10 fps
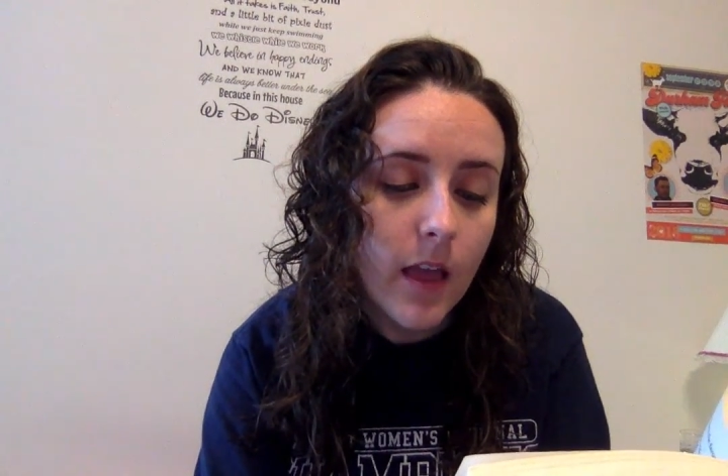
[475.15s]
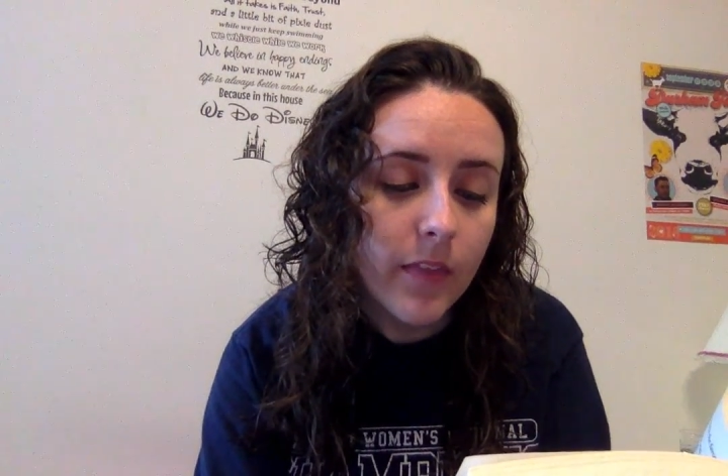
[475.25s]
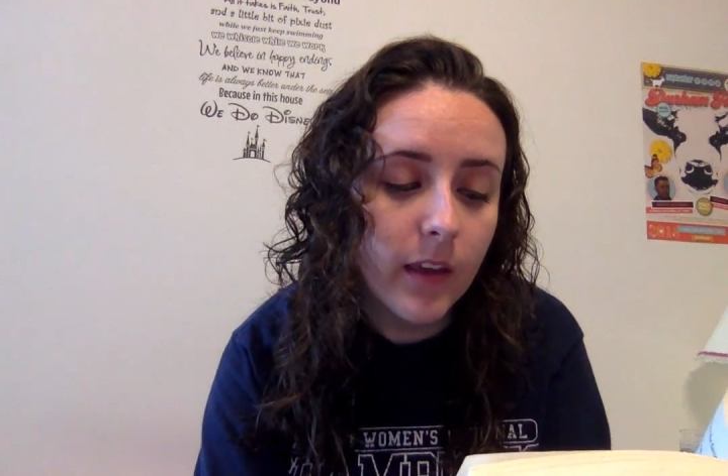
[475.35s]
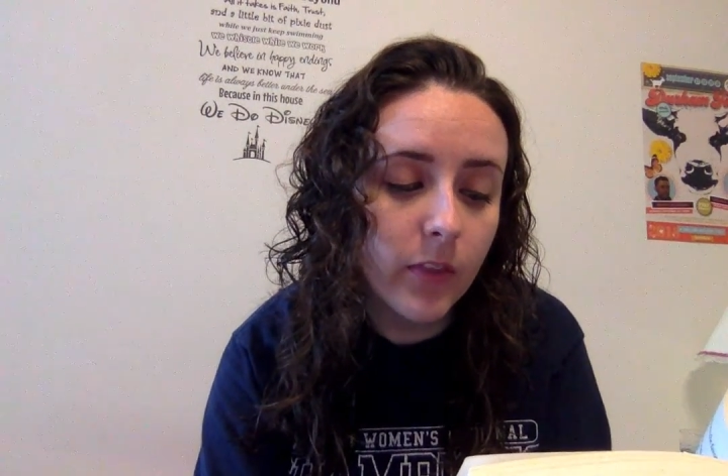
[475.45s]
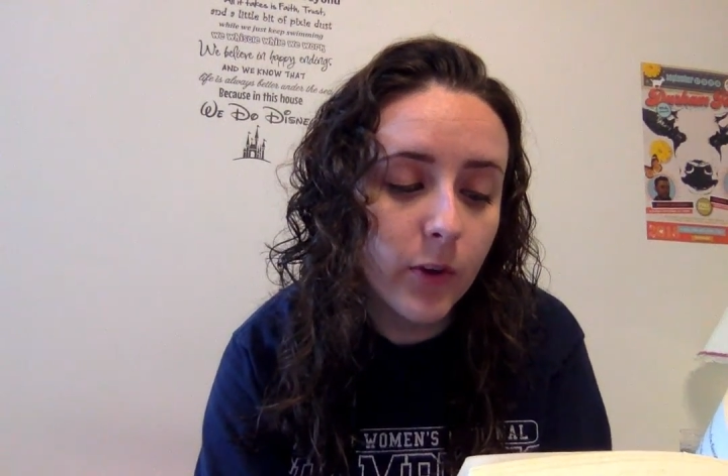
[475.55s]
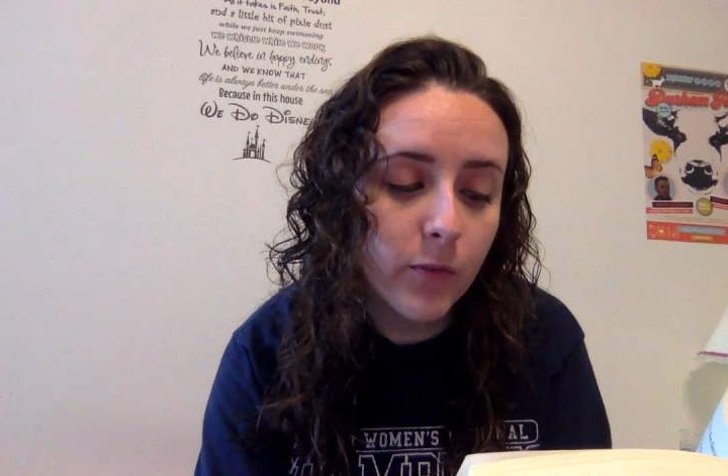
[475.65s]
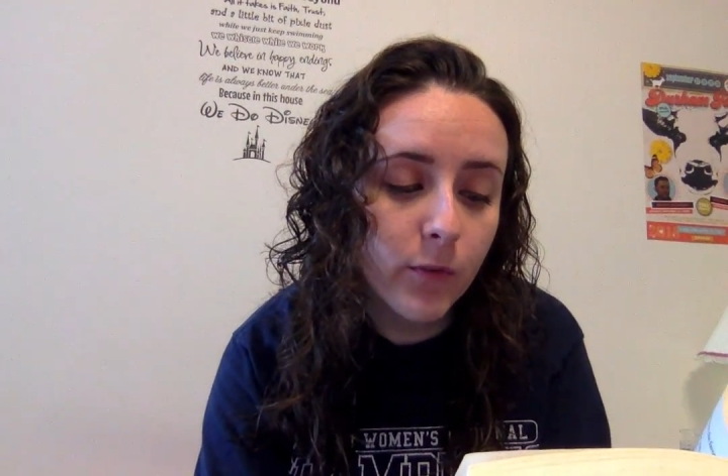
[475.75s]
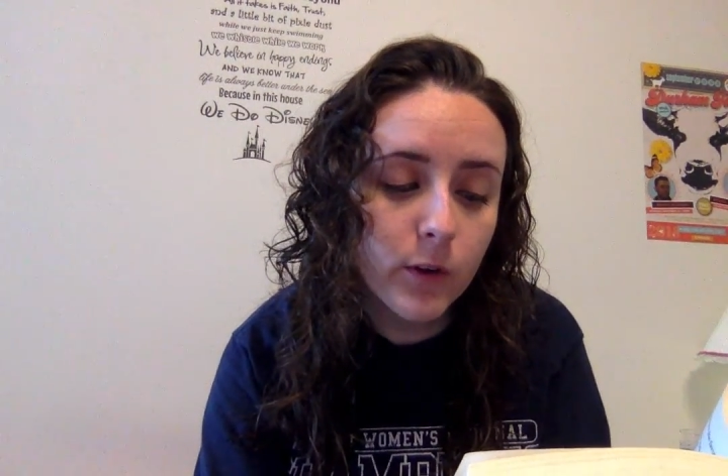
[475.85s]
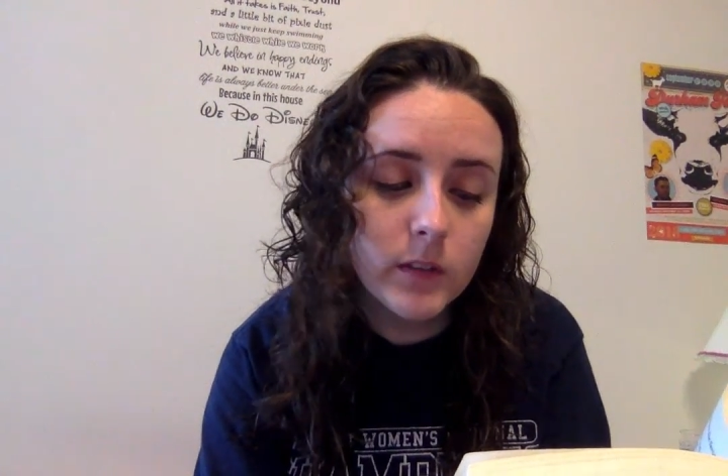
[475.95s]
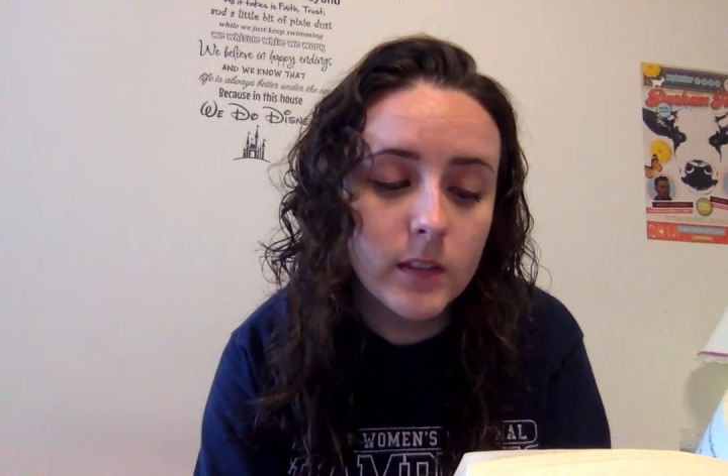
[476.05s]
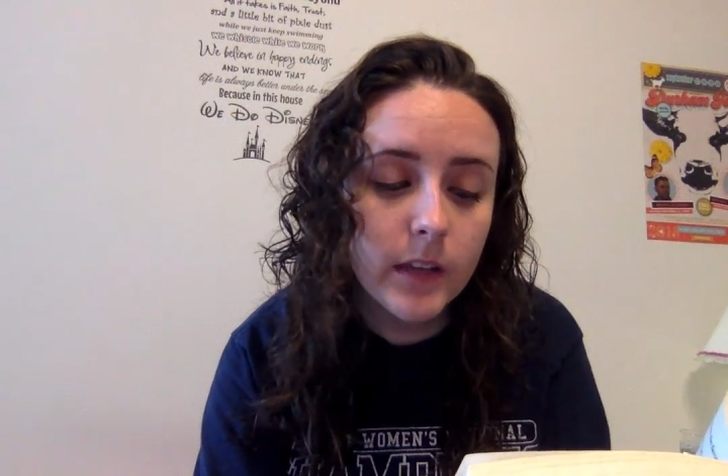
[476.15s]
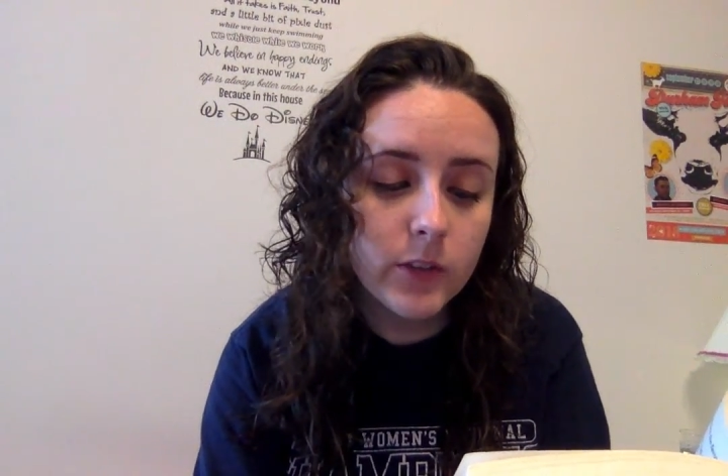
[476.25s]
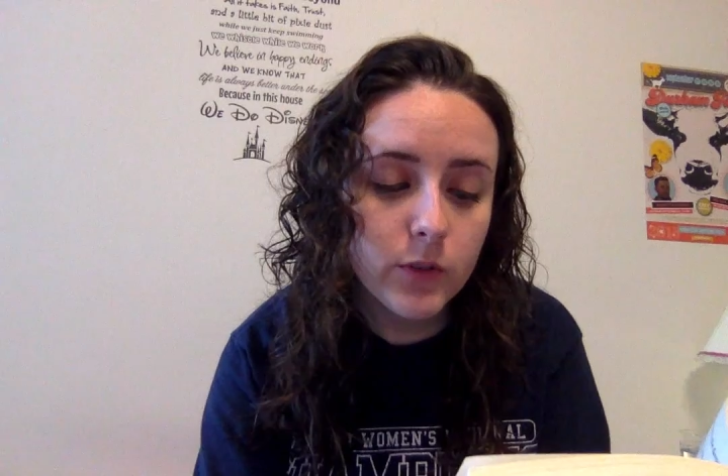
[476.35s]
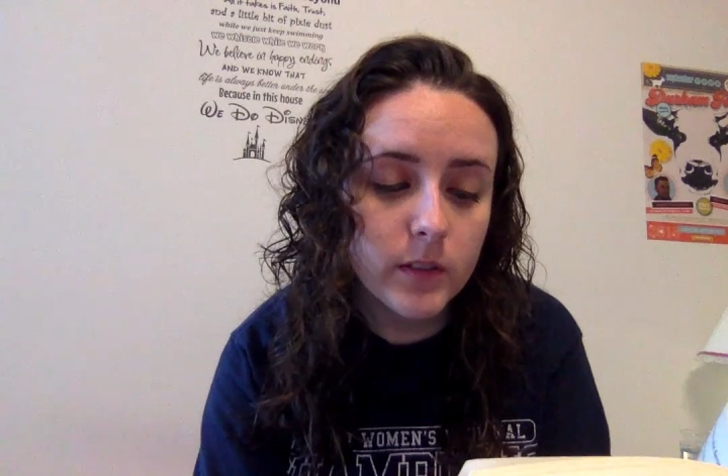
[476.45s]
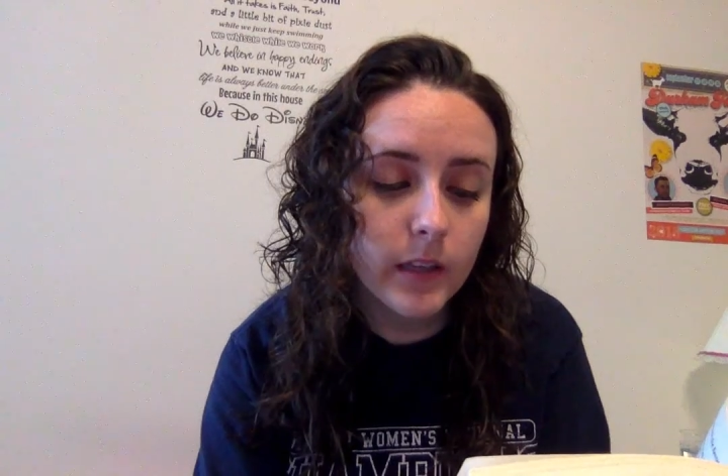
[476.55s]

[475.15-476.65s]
They had their first dangerous